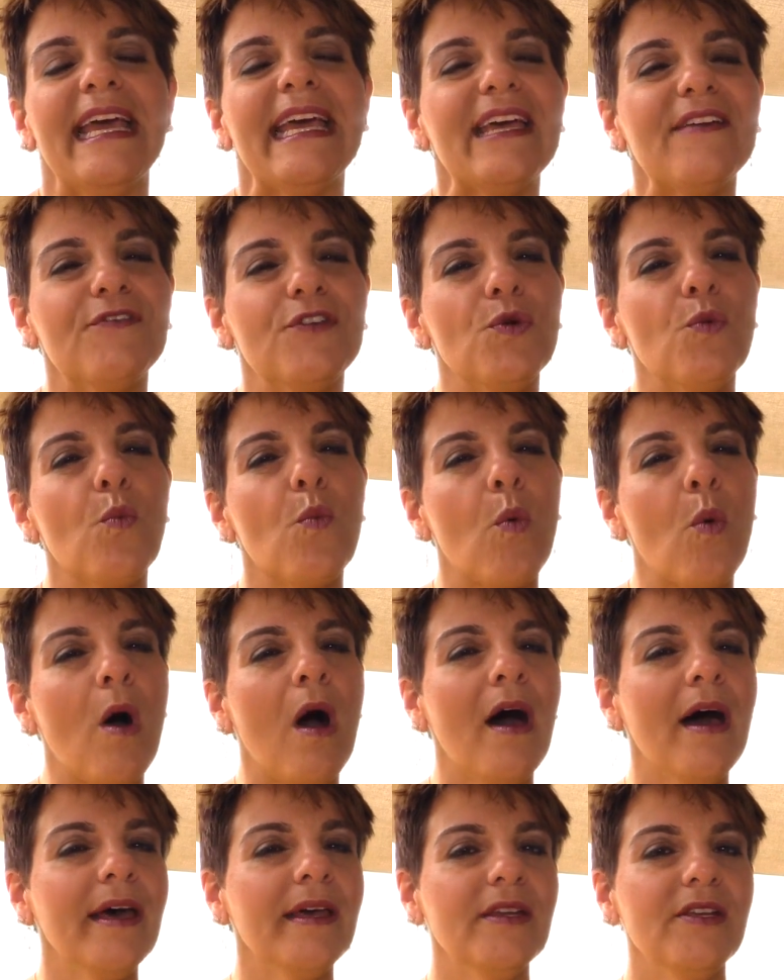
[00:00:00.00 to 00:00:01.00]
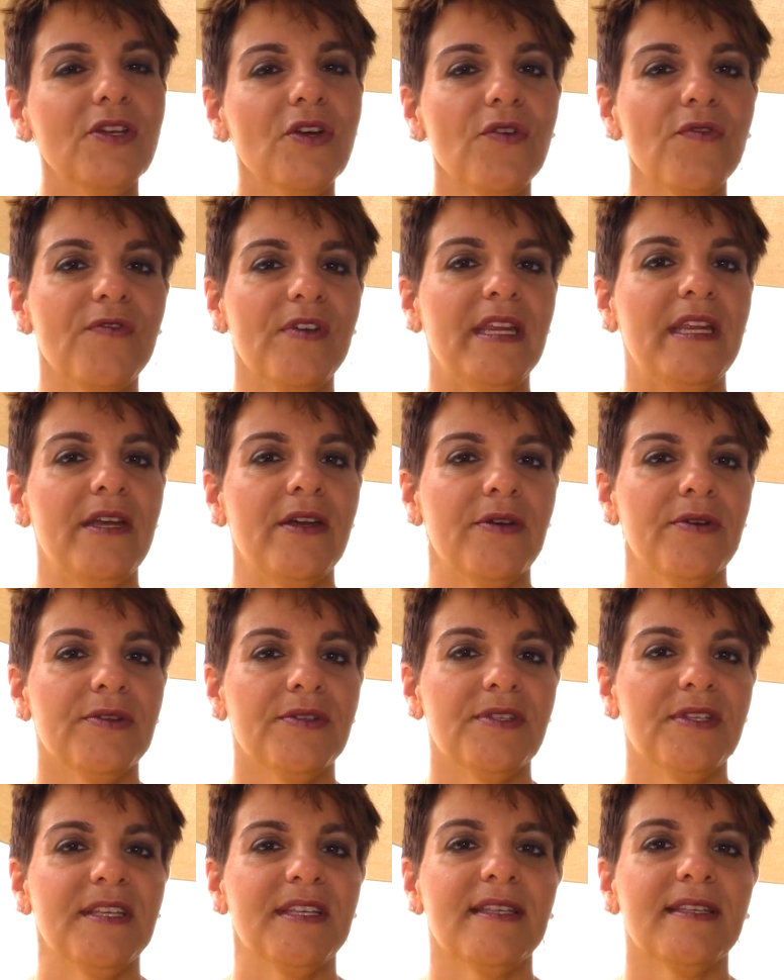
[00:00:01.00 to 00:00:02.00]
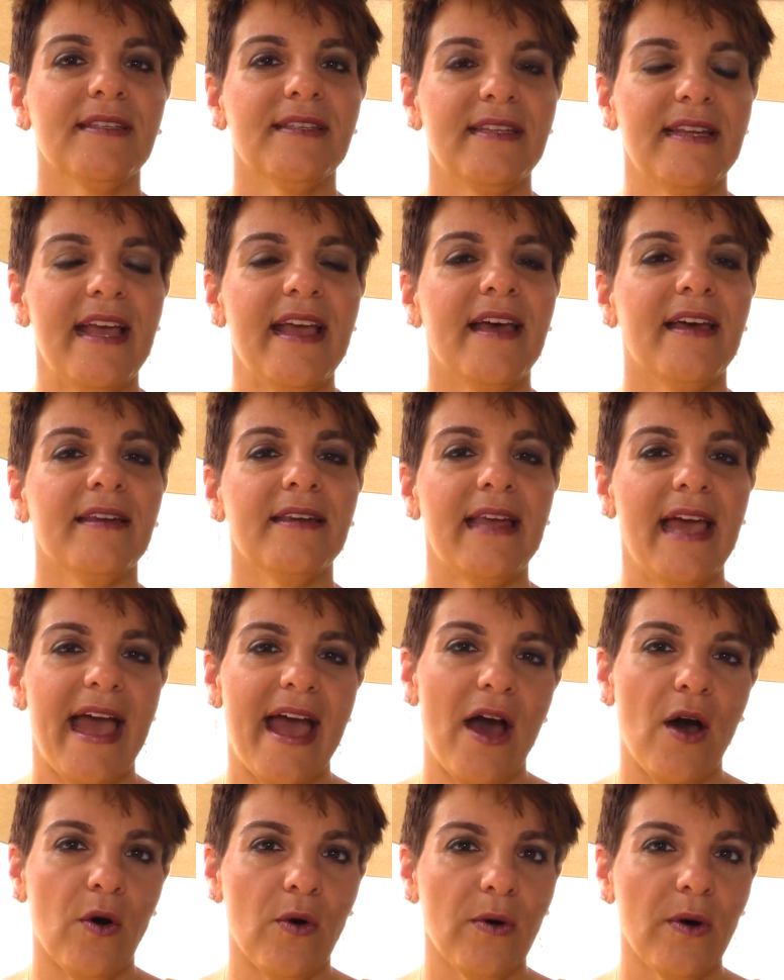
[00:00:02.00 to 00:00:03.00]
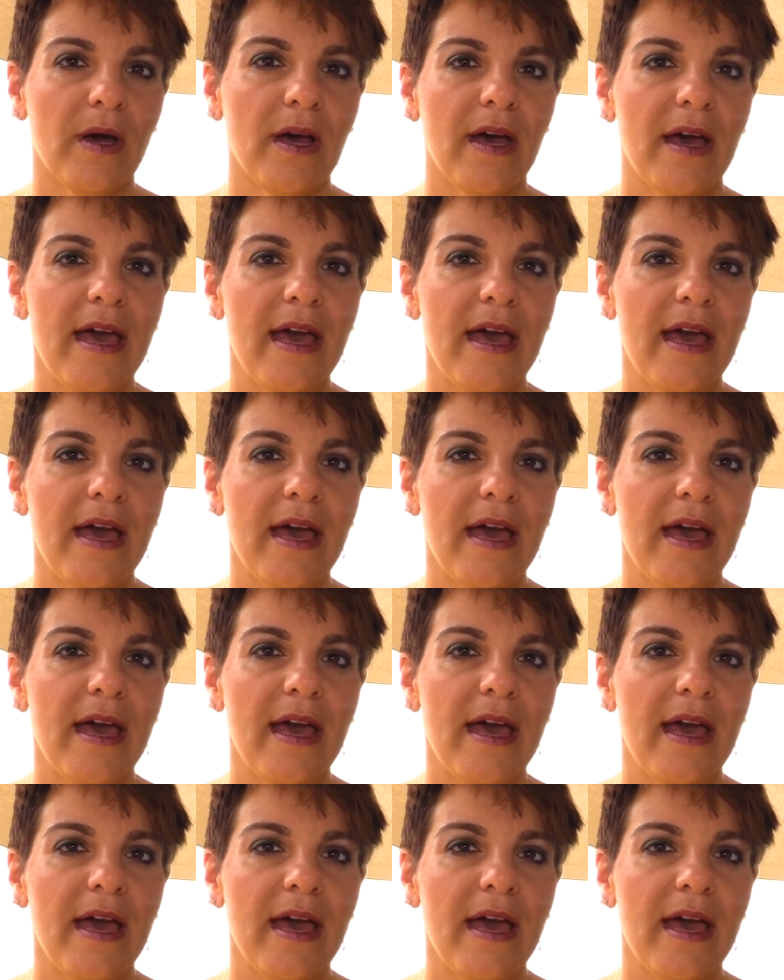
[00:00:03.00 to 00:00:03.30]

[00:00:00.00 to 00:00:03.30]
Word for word: If you want your videos to stand out,